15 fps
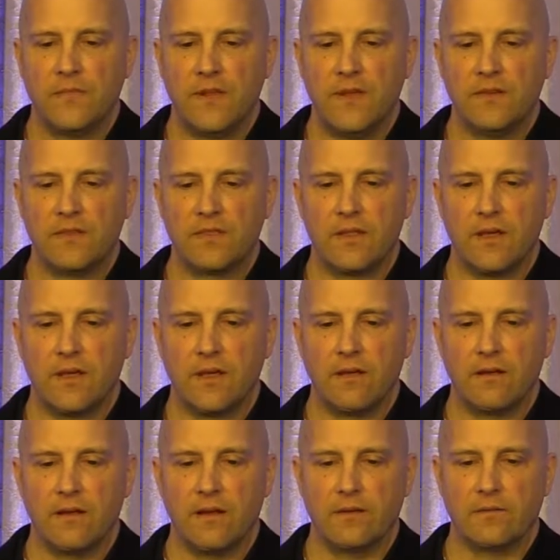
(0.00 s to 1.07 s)
Is
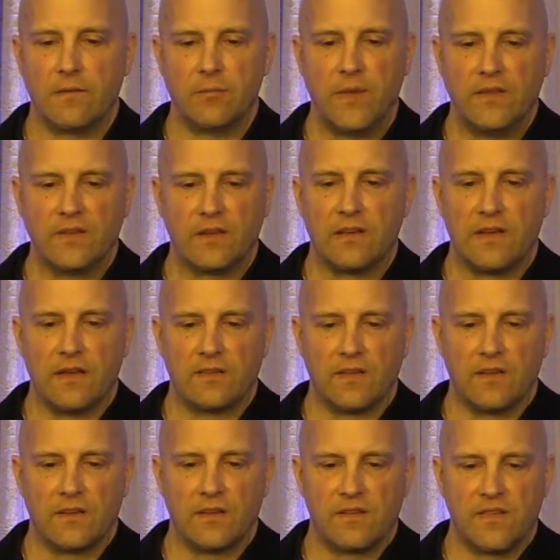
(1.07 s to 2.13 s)
basically
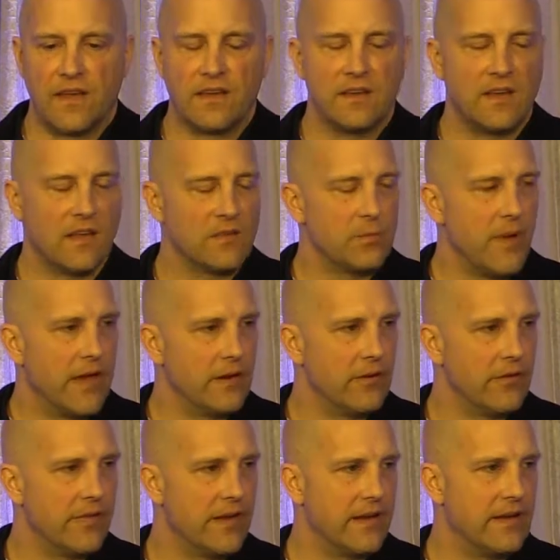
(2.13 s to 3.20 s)
it's a second test
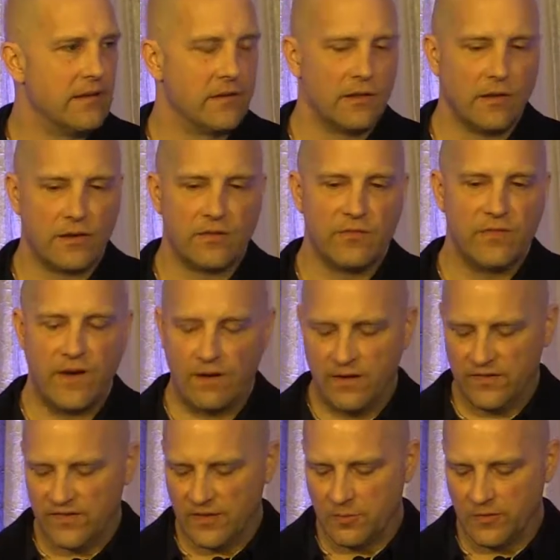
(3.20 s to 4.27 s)
panel that looks
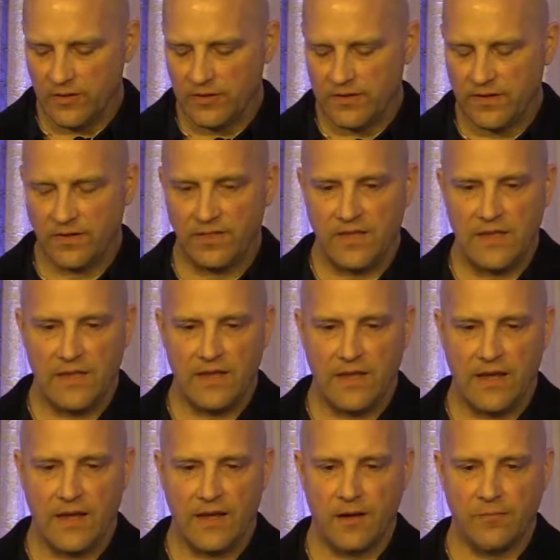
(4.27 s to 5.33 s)
very similar to the